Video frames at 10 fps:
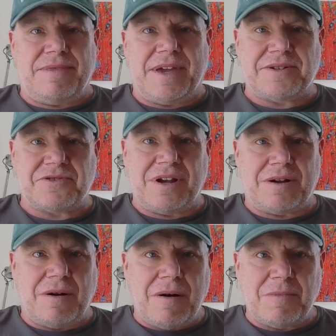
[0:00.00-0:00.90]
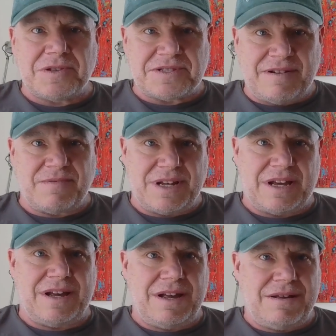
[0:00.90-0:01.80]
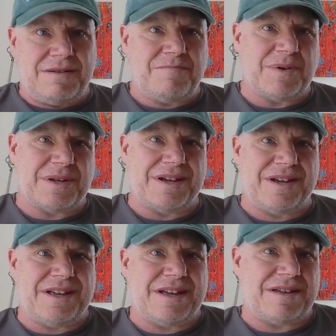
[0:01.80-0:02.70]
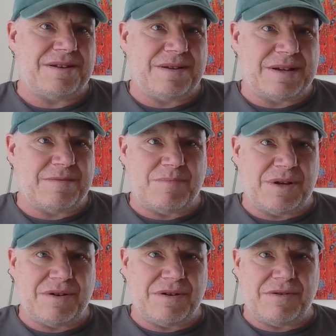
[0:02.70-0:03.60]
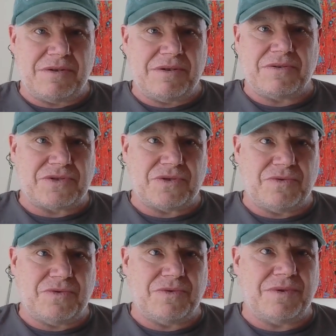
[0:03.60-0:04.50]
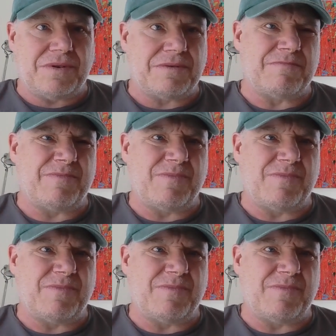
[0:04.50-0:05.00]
I drank almost every day but I had like a beer or two, or